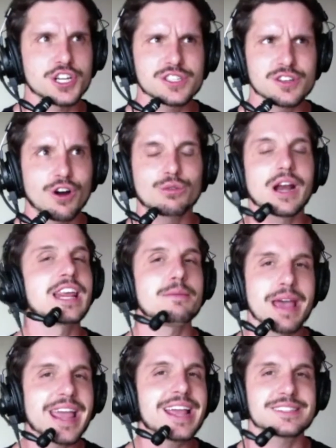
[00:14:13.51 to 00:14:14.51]
He's already
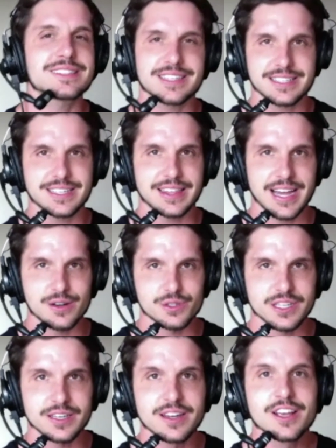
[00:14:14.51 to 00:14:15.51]
made
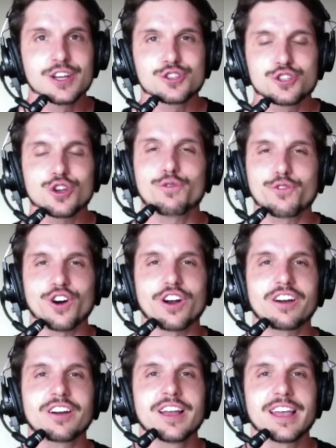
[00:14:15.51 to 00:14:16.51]
$60,000 so
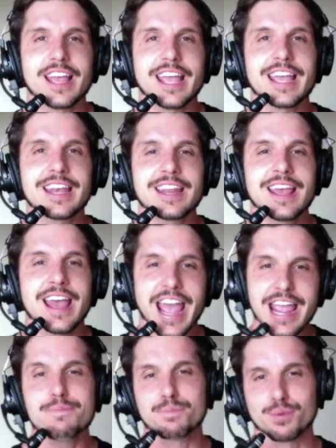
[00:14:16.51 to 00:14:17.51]
far in
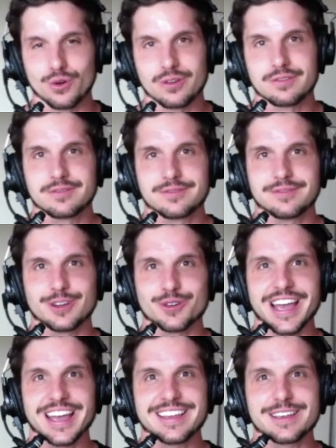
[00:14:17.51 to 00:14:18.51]
April.
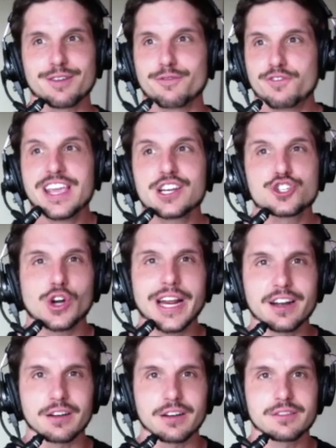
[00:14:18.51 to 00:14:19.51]
Okay, a vegan
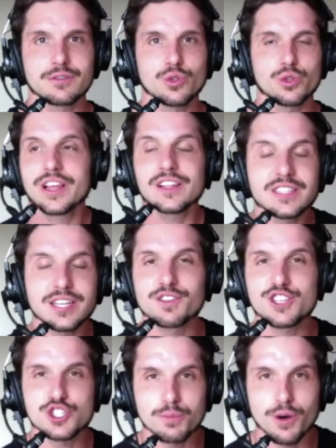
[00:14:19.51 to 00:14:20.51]
trainer with a relatively
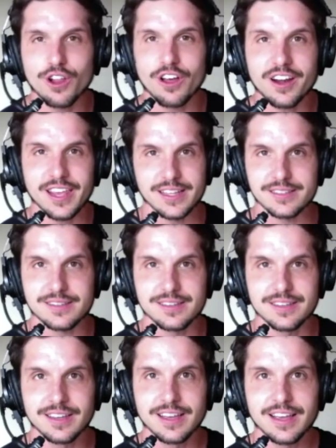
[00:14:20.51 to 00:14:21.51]
small audience,
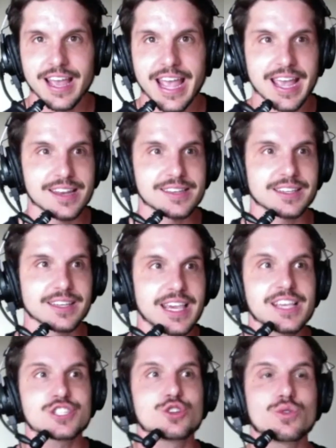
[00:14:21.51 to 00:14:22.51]
and
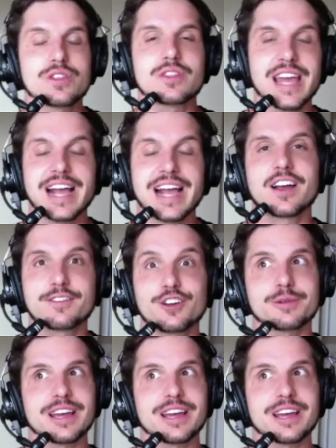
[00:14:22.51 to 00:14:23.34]
he's doing that kind of volume.